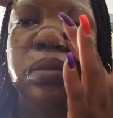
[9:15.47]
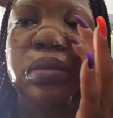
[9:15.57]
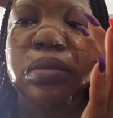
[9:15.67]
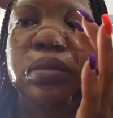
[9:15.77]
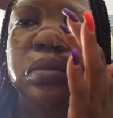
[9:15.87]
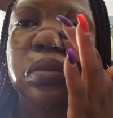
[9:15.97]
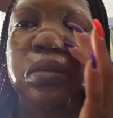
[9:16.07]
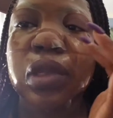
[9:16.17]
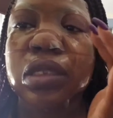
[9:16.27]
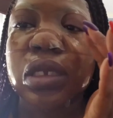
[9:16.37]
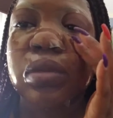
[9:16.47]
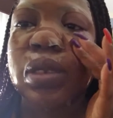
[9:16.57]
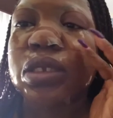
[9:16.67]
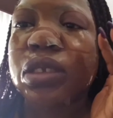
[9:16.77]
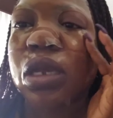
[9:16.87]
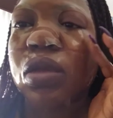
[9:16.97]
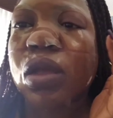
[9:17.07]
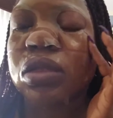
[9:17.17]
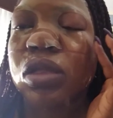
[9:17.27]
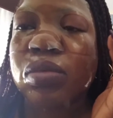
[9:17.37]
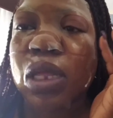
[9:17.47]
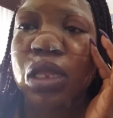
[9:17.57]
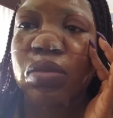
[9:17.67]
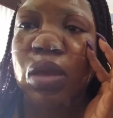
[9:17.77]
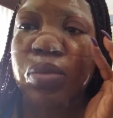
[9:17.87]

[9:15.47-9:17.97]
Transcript: I, I took a beach towel. I told Imani to give me a